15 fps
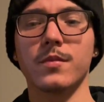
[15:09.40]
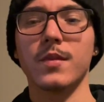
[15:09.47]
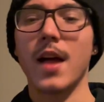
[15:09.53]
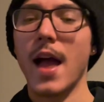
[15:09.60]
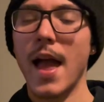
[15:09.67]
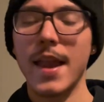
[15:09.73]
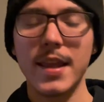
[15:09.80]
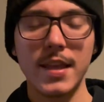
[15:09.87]

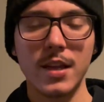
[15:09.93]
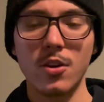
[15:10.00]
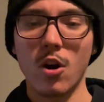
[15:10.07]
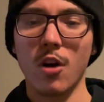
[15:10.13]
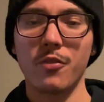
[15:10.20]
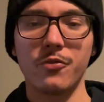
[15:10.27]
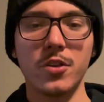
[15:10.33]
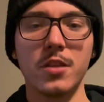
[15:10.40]
Any and all
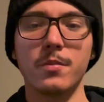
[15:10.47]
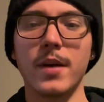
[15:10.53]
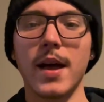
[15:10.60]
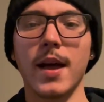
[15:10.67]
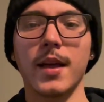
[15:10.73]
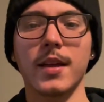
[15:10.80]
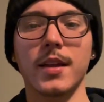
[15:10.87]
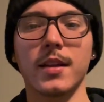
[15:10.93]

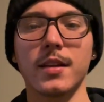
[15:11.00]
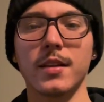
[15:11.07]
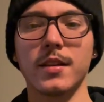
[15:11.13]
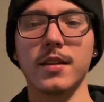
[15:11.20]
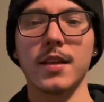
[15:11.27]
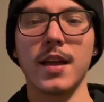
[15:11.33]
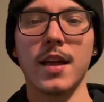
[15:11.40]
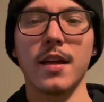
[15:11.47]
feedback
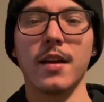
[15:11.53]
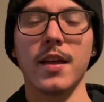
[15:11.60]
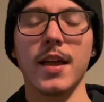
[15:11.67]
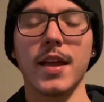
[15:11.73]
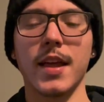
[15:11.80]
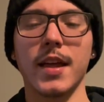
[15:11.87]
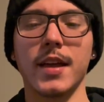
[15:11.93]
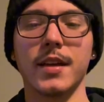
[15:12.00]

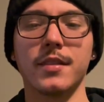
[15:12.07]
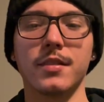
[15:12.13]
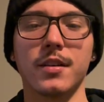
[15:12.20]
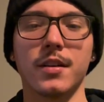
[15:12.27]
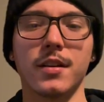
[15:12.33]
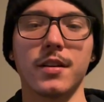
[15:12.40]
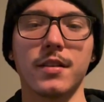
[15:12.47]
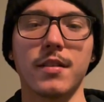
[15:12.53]
and
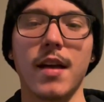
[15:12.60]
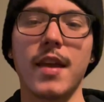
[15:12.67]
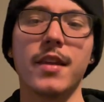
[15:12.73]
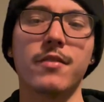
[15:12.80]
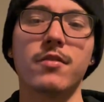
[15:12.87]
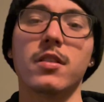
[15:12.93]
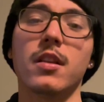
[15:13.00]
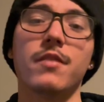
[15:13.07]
any of
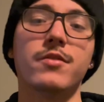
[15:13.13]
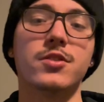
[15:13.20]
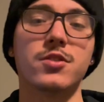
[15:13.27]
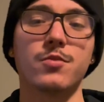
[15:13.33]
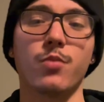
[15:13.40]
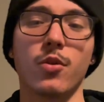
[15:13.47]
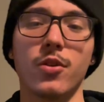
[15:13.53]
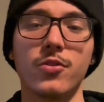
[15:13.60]
the love and
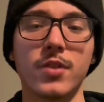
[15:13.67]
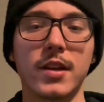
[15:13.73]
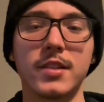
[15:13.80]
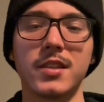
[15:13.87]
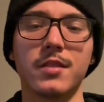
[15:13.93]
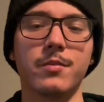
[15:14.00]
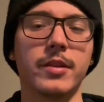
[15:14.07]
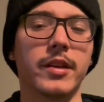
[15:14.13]
support you guys
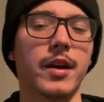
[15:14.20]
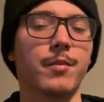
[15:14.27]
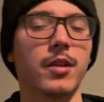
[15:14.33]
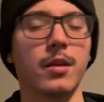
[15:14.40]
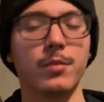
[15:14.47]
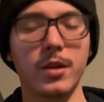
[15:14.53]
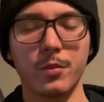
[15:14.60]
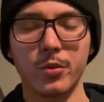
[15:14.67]
give me, I'm gonna
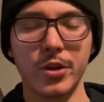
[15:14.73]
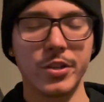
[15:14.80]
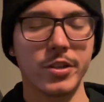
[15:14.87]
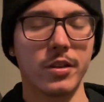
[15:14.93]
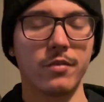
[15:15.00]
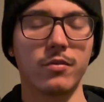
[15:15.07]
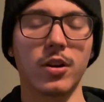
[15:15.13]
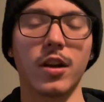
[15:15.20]
be
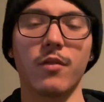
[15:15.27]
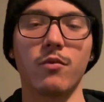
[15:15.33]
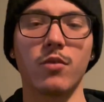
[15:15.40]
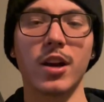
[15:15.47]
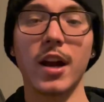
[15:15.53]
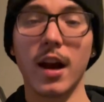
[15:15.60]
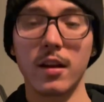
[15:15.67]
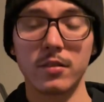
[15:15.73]
appreciative
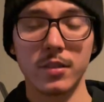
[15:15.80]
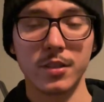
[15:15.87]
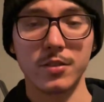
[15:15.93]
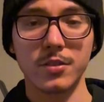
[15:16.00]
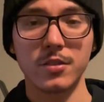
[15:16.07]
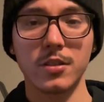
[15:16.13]
regardless.